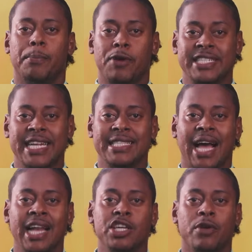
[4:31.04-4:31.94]
President
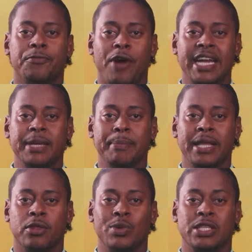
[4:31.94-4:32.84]
Ali on Friday
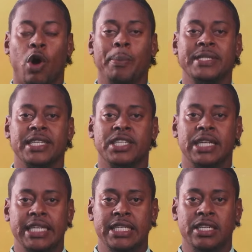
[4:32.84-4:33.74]
met with opposition
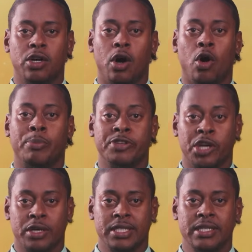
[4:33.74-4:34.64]
leader Aubrey
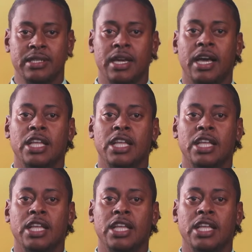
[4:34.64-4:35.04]
Norton